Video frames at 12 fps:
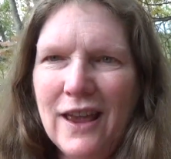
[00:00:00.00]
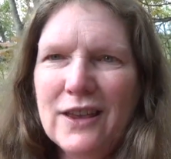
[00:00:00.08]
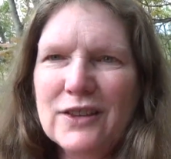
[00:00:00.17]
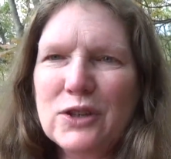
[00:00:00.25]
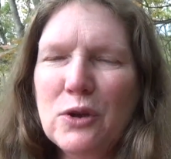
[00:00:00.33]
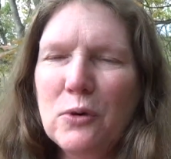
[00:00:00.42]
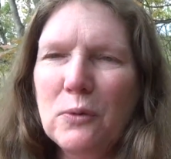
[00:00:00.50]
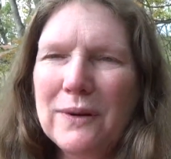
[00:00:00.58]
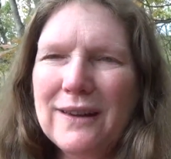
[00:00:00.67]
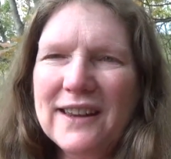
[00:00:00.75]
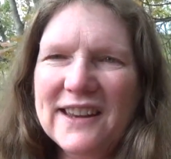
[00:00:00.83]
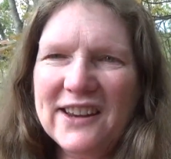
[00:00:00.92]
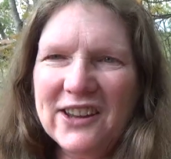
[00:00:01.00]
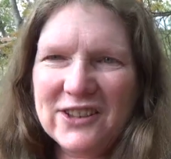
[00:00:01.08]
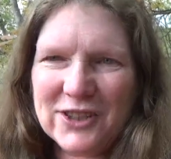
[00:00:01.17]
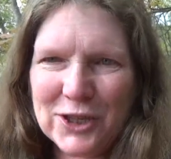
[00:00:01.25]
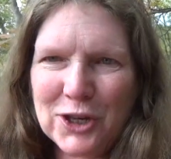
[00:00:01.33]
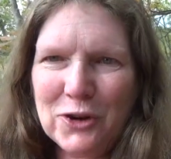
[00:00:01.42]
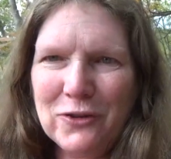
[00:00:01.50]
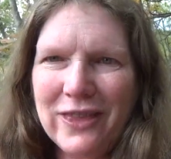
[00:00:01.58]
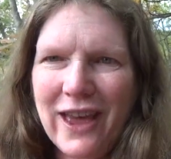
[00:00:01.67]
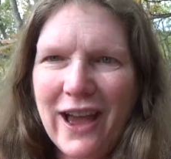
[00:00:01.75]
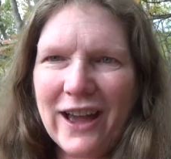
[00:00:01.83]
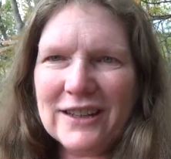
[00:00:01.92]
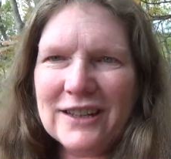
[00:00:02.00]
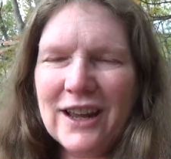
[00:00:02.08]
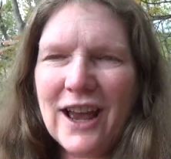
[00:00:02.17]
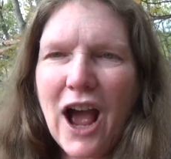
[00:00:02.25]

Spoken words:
So consider that.